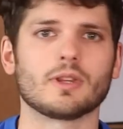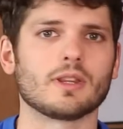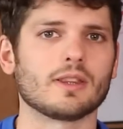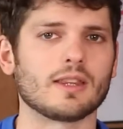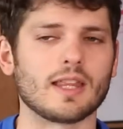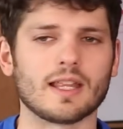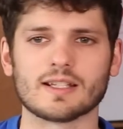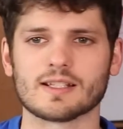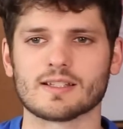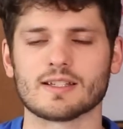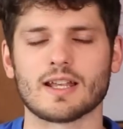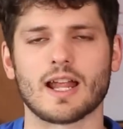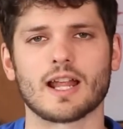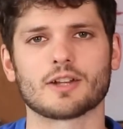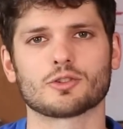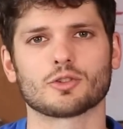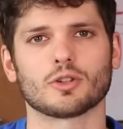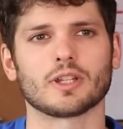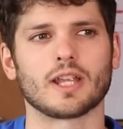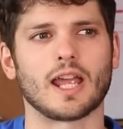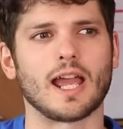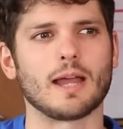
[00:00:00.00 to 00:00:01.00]
things
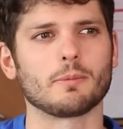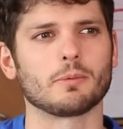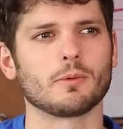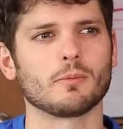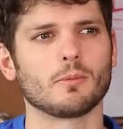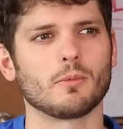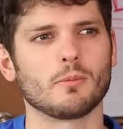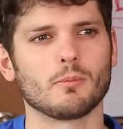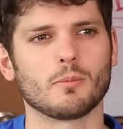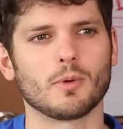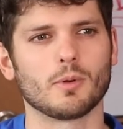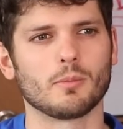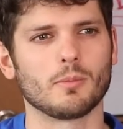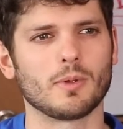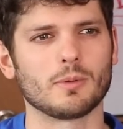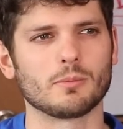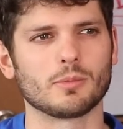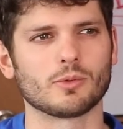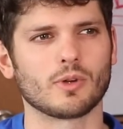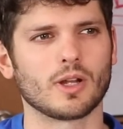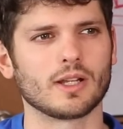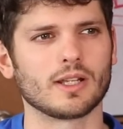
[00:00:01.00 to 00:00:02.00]
naturally happen, but
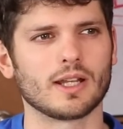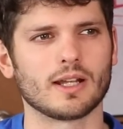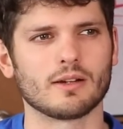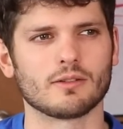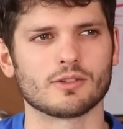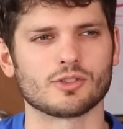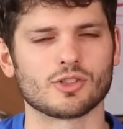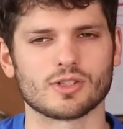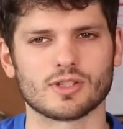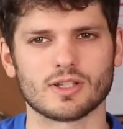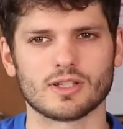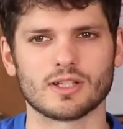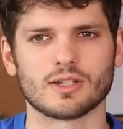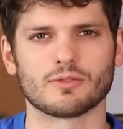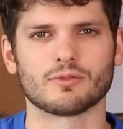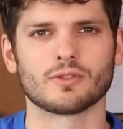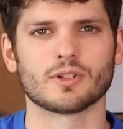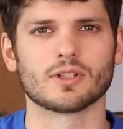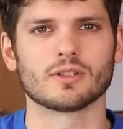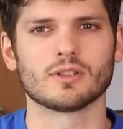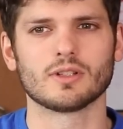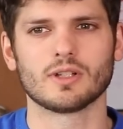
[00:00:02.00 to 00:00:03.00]
maybe right now it's just a
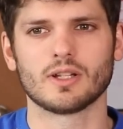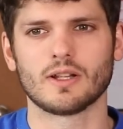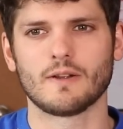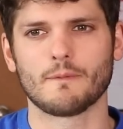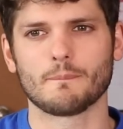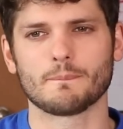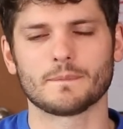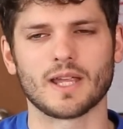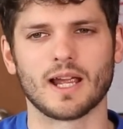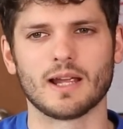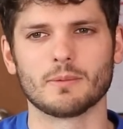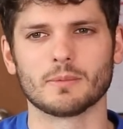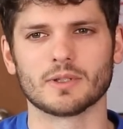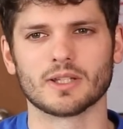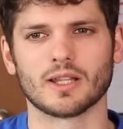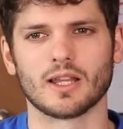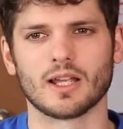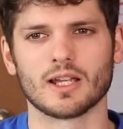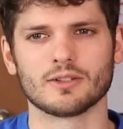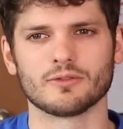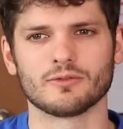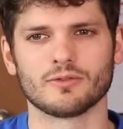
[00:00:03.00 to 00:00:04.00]
different time in
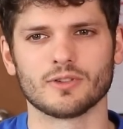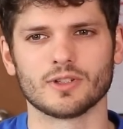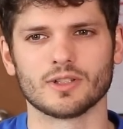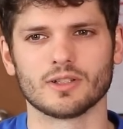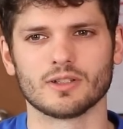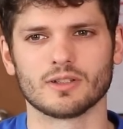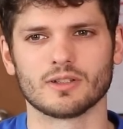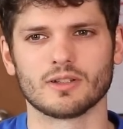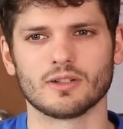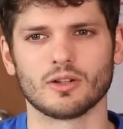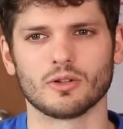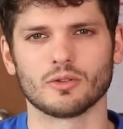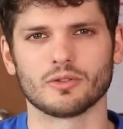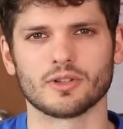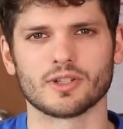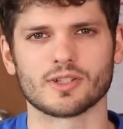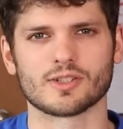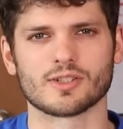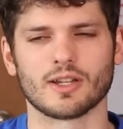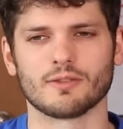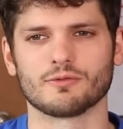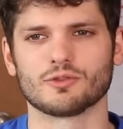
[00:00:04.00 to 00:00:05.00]
life, and all
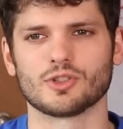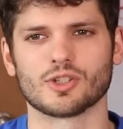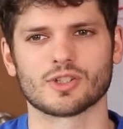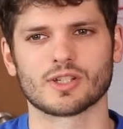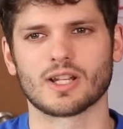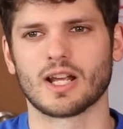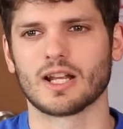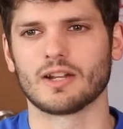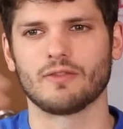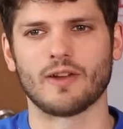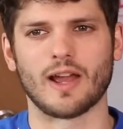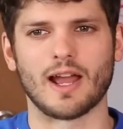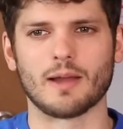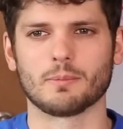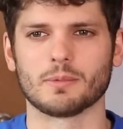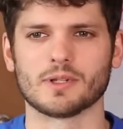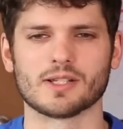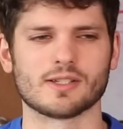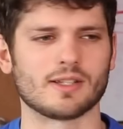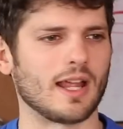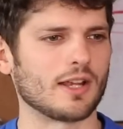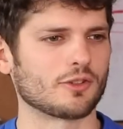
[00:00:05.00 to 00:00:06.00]
this stuff just kind of
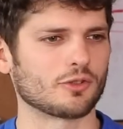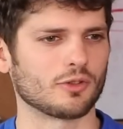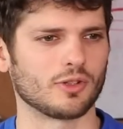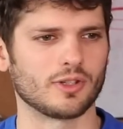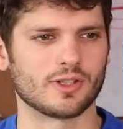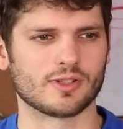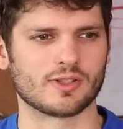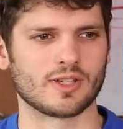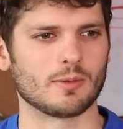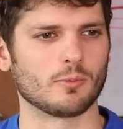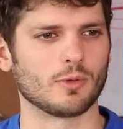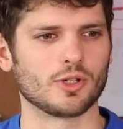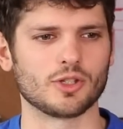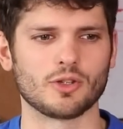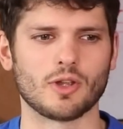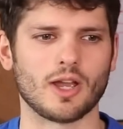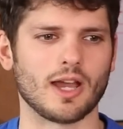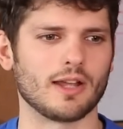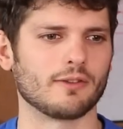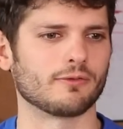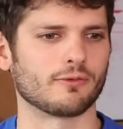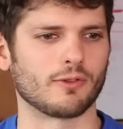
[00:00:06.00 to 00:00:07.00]
happens naturally. The same way you
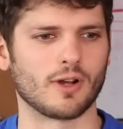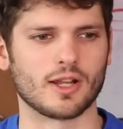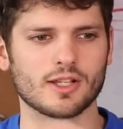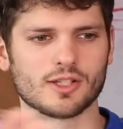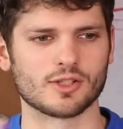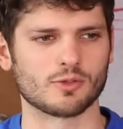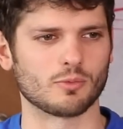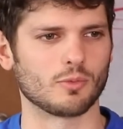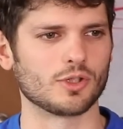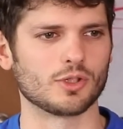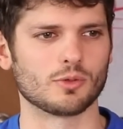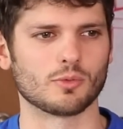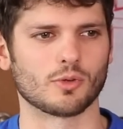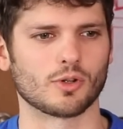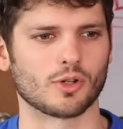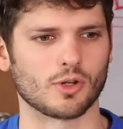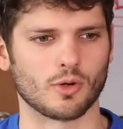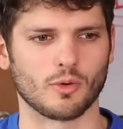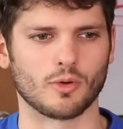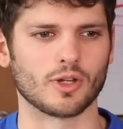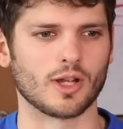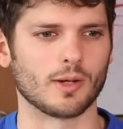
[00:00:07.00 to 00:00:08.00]
had friends when you were
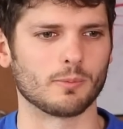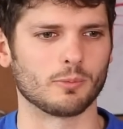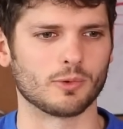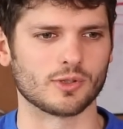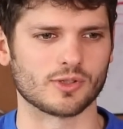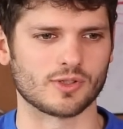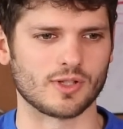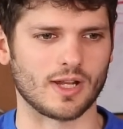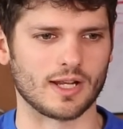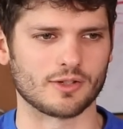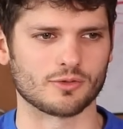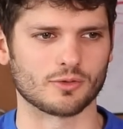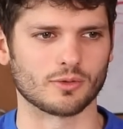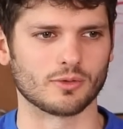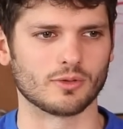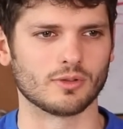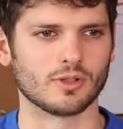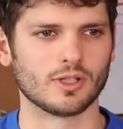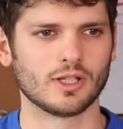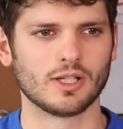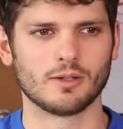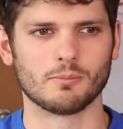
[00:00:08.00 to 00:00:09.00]
growing up was
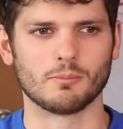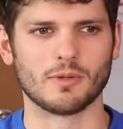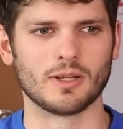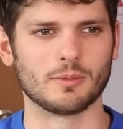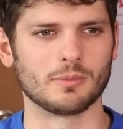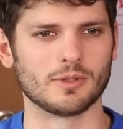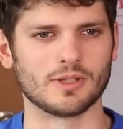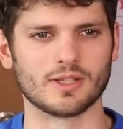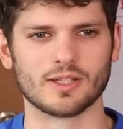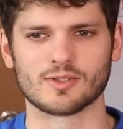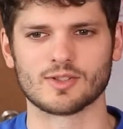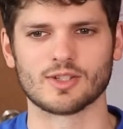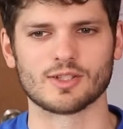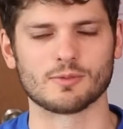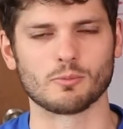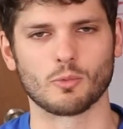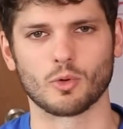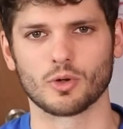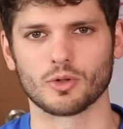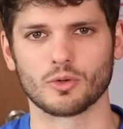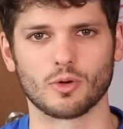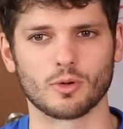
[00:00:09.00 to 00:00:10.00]
natural. Maybe this is
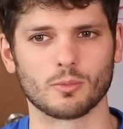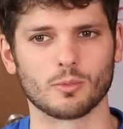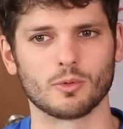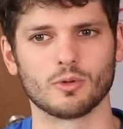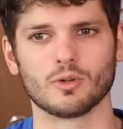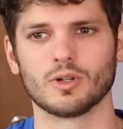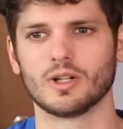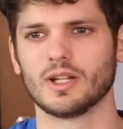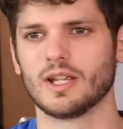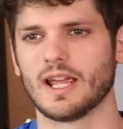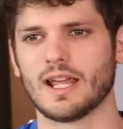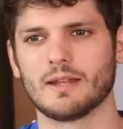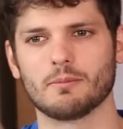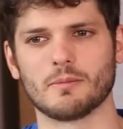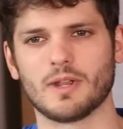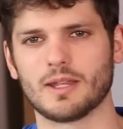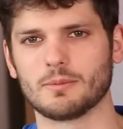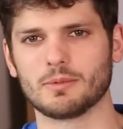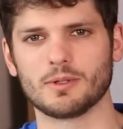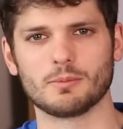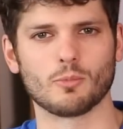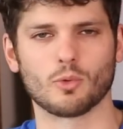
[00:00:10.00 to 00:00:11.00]
more normal, and
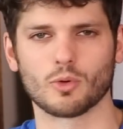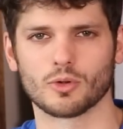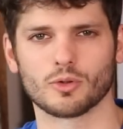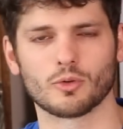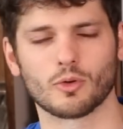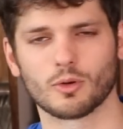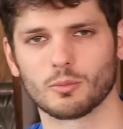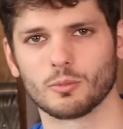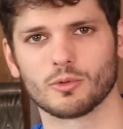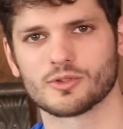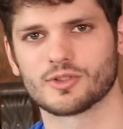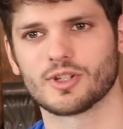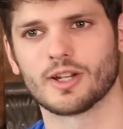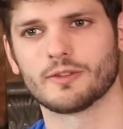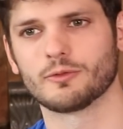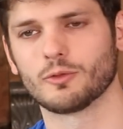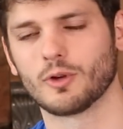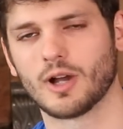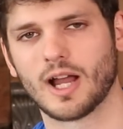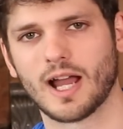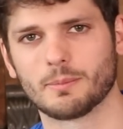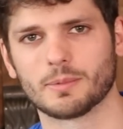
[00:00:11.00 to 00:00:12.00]
maybe more normal
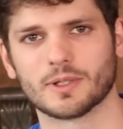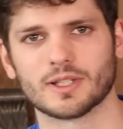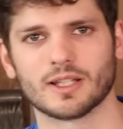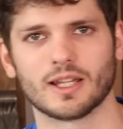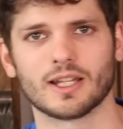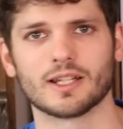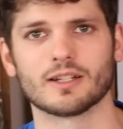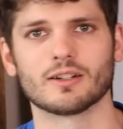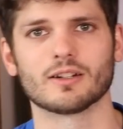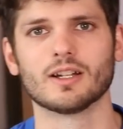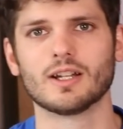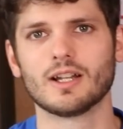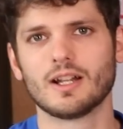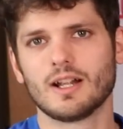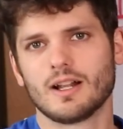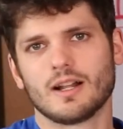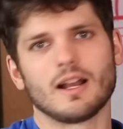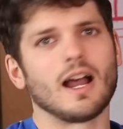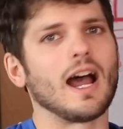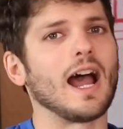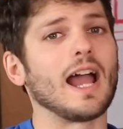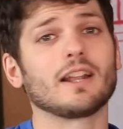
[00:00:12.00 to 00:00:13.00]
stuff will happen later.
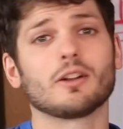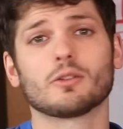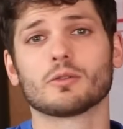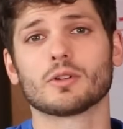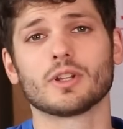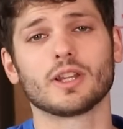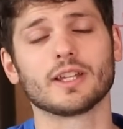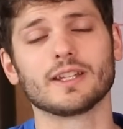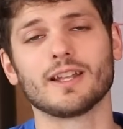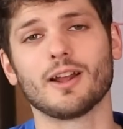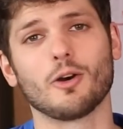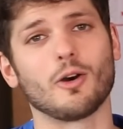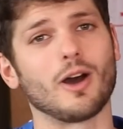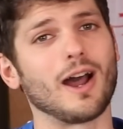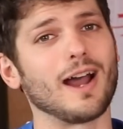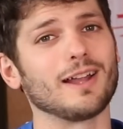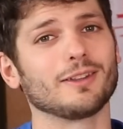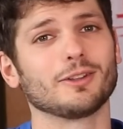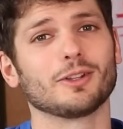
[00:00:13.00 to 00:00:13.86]
I don't really know.